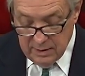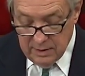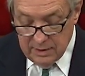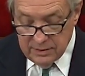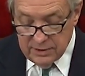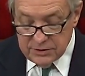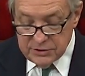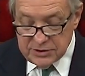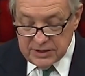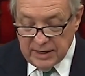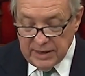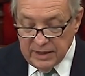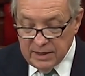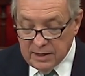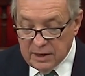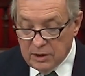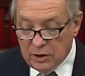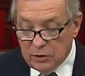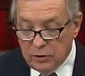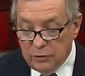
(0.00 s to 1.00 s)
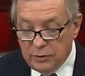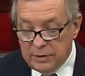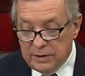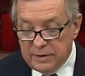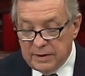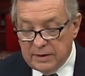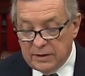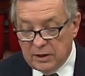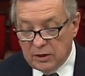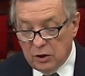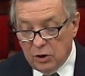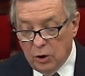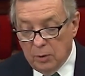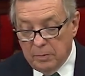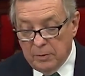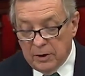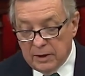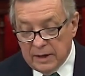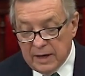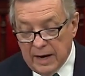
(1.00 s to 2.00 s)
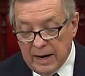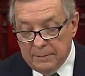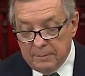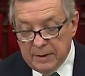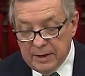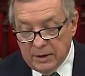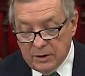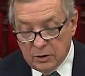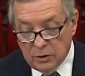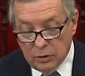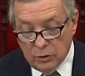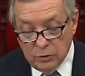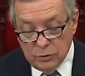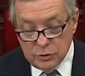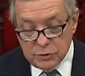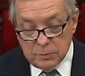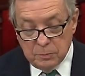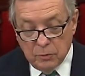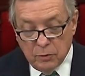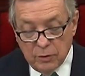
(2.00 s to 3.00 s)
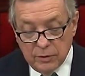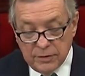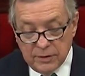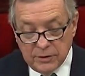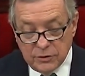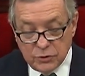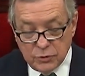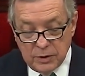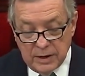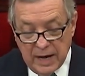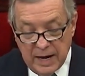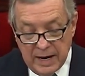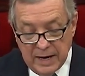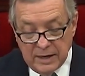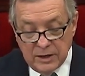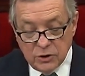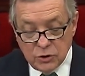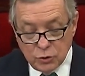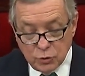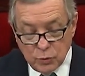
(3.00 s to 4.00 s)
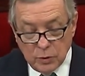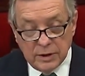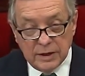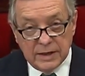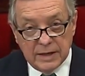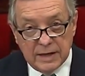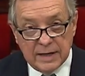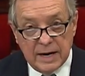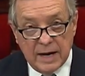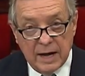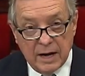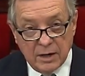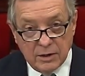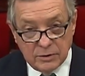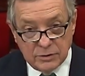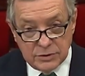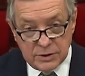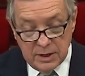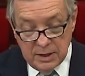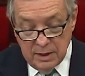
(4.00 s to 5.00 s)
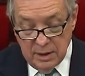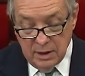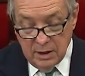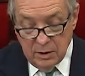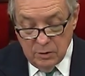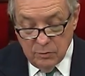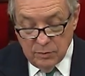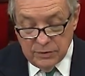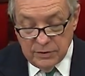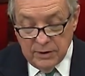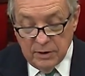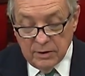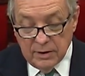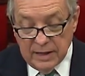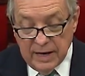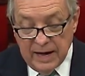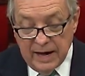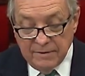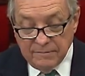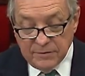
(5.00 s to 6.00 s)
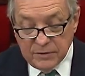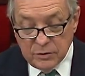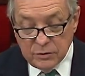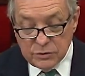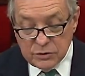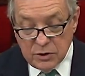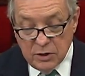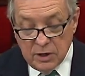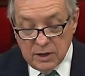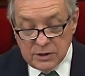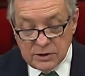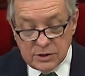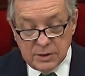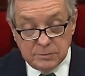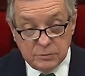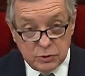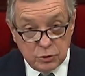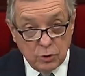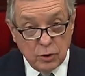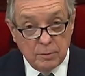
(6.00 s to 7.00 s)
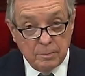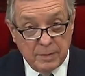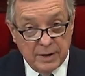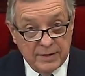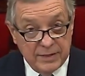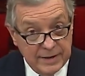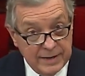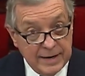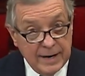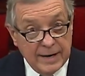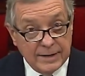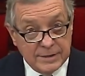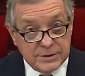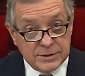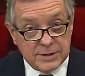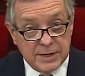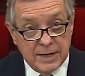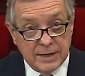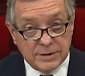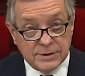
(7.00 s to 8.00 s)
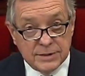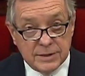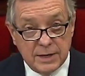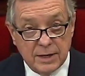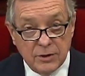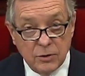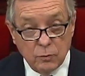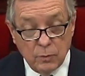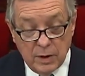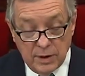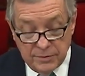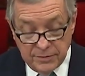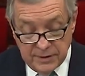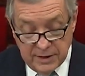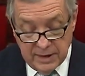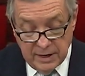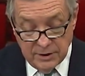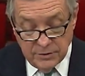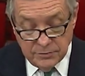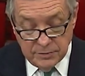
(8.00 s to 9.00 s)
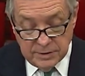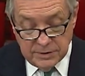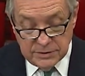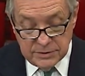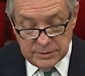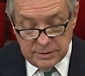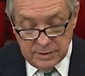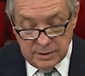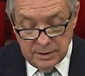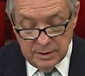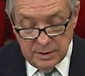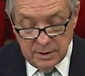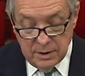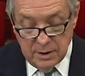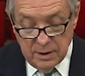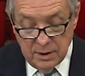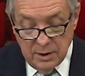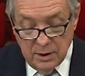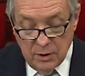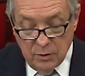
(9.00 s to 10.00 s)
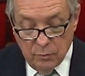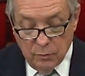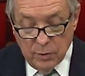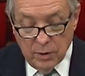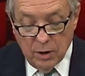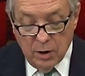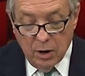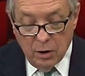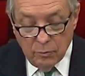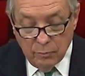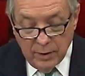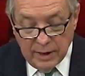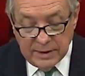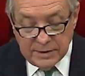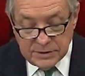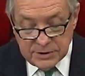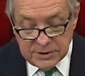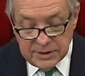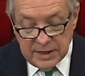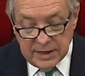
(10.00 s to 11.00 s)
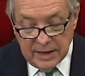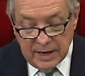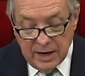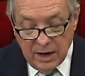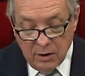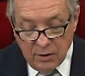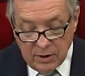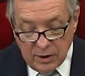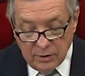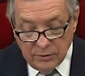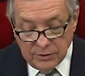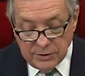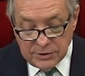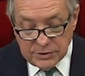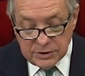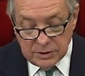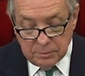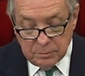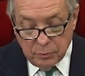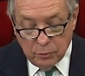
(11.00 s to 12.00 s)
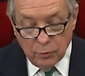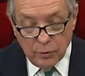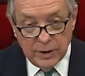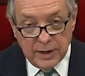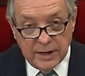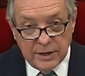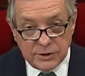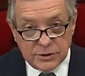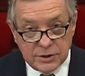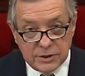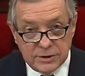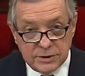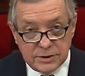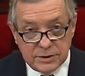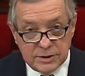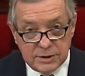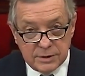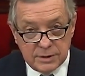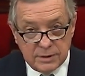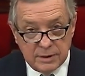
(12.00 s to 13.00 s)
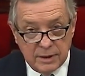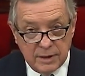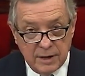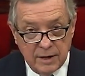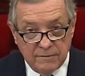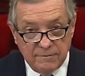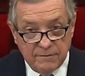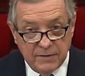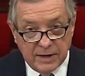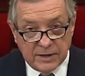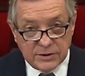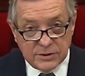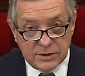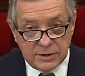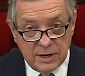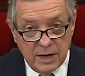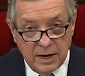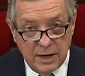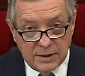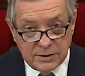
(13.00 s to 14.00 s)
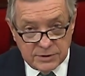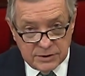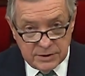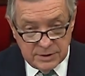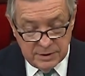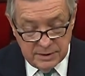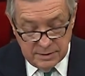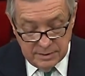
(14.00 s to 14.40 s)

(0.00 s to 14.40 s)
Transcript: The study concluded that the global economy could lose more than $9 trillion, with nearly half of those costs absorbed by the United States and other wealthy countries. We're already seeing how illness in poor nations affects us